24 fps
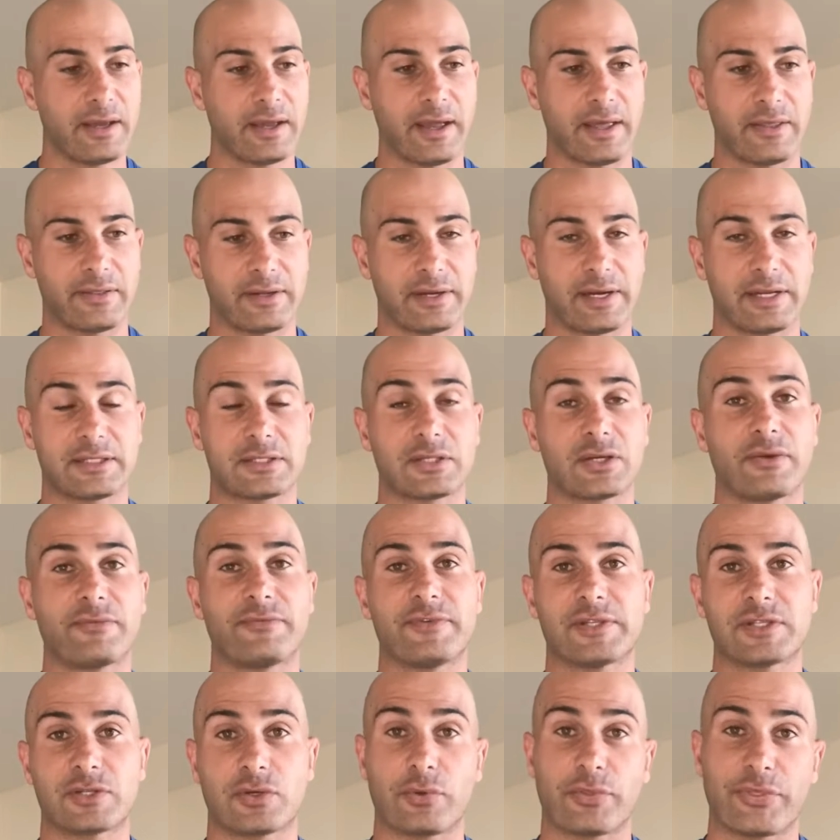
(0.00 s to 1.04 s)
And then I saw a
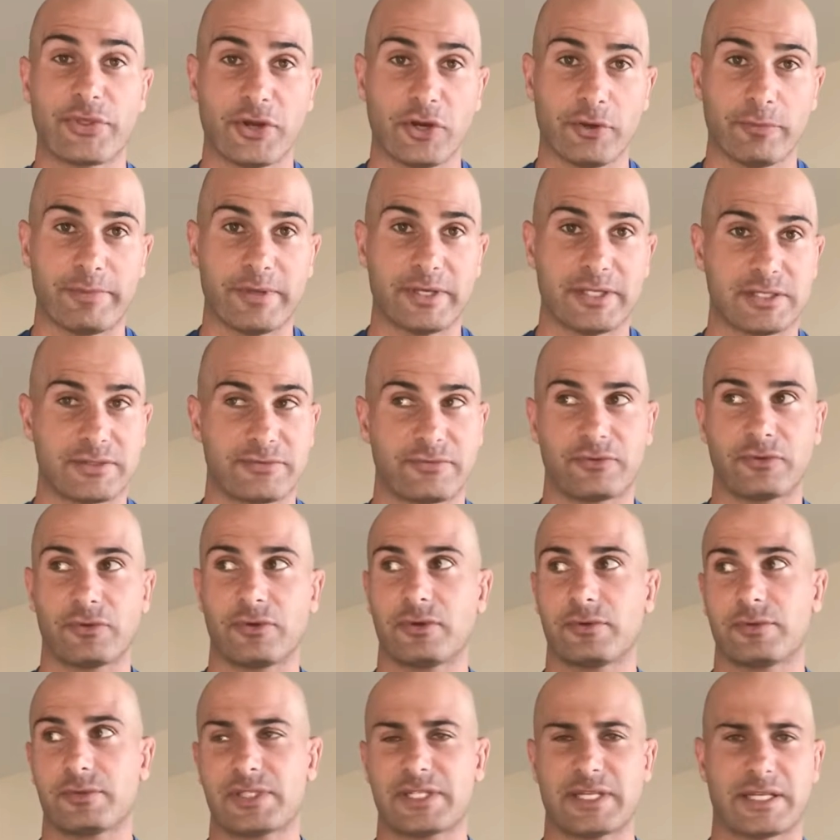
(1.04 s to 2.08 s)
physical therapist
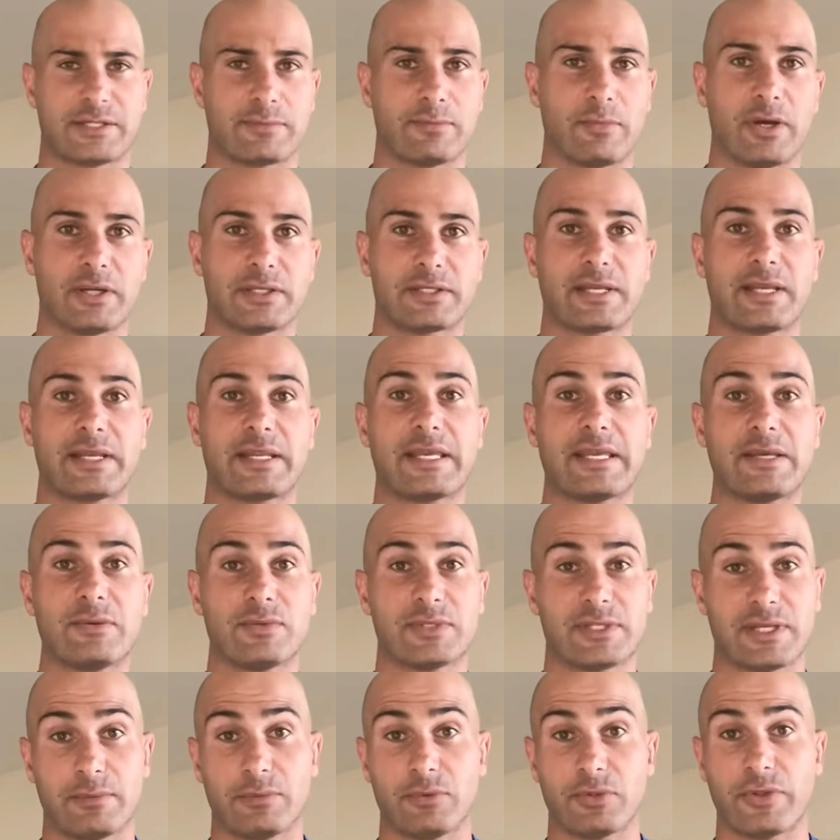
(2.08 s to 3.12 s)
for 6 months and he
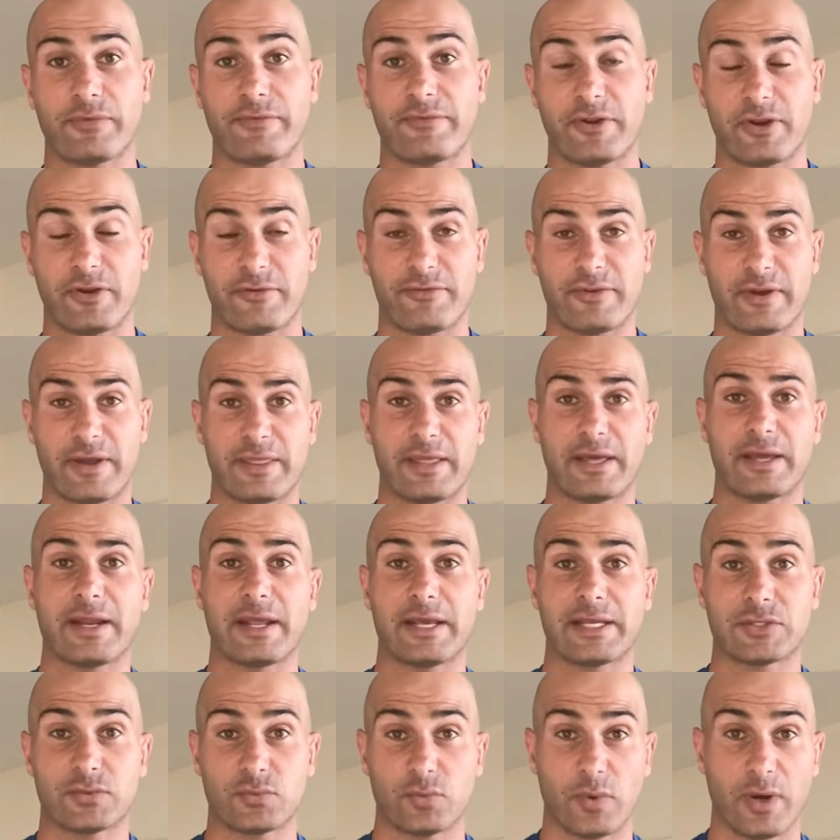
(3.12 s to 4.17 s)
was able to verify that
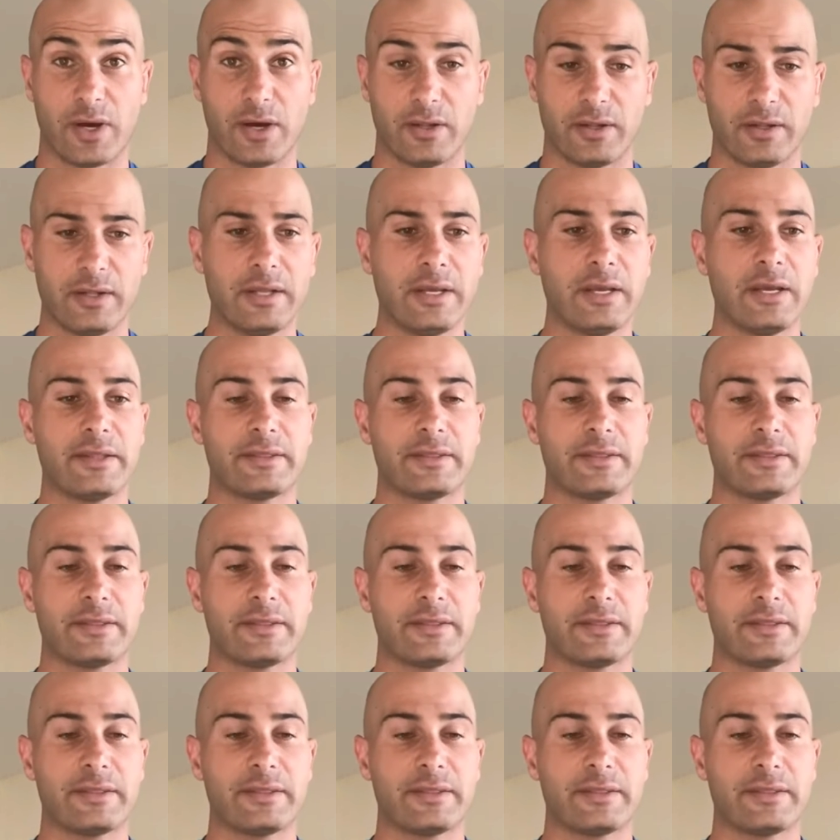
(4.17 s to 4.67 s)
as well.